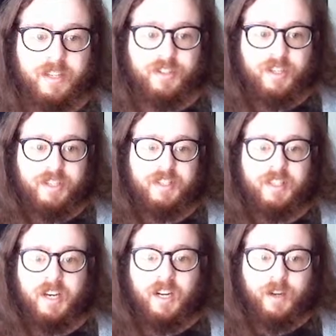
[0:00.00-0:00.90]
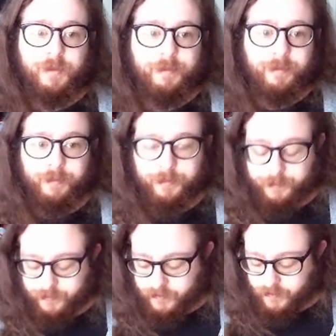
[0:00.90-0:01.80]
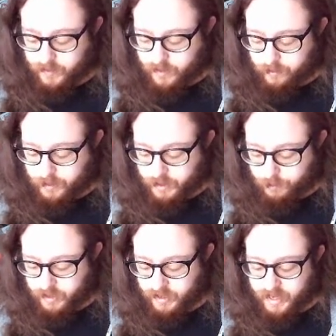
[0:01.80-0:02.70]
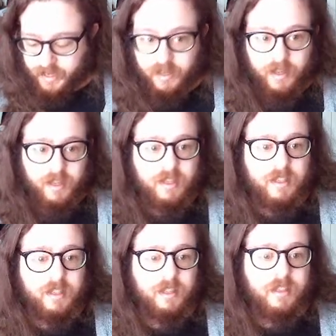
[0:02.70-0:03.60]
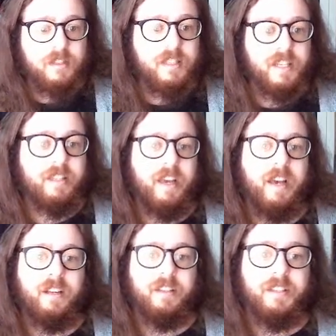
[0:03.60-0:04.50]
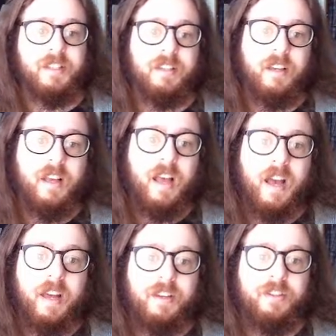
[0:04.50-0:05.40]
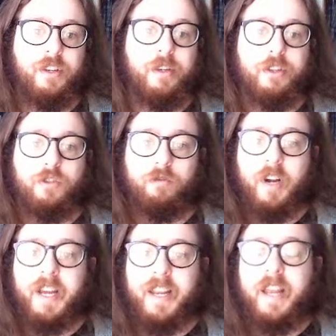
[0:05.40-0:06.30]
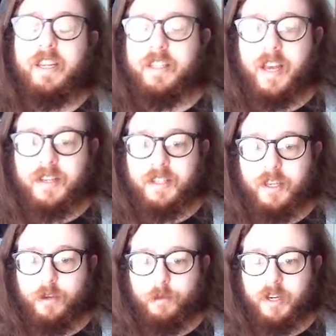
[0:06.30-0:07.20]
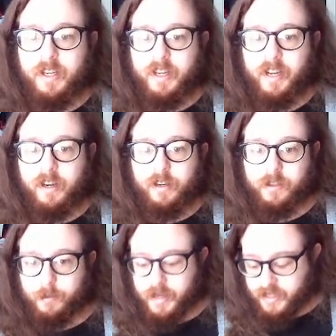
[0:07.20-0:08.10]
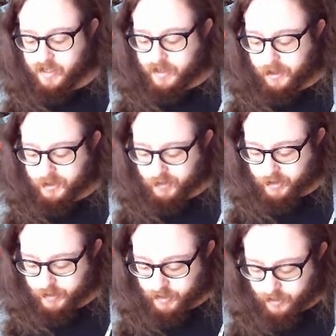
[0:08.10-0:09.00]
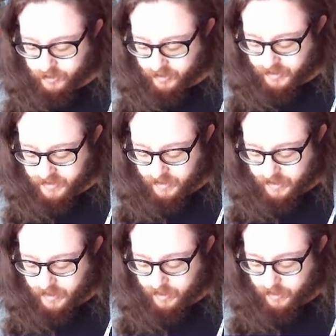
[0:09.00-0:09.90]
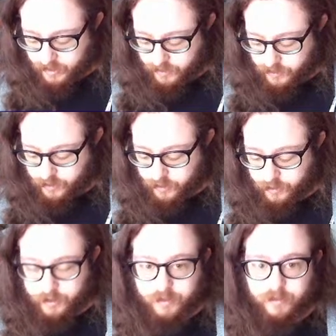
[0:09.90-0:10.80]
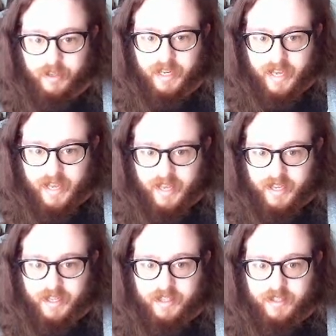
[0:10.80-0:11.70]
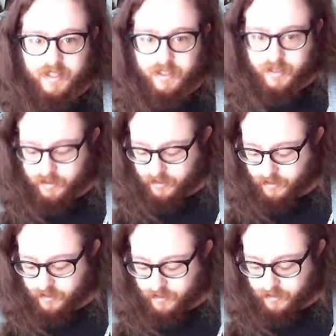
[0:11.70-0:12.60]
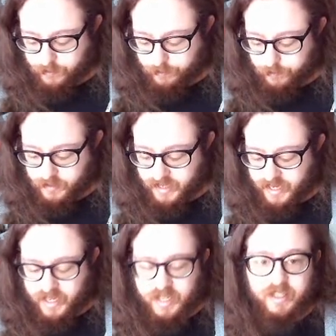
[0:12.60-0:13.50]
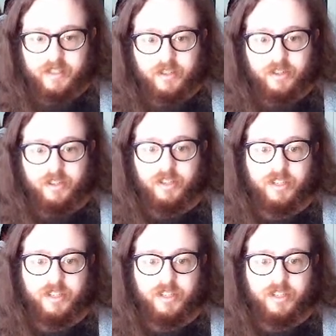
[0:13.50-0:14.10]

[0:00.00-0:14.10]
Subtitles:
just, you could put like details, and you can just write any text that you want in here. So my details for doing laundry is like, don't forget bleach.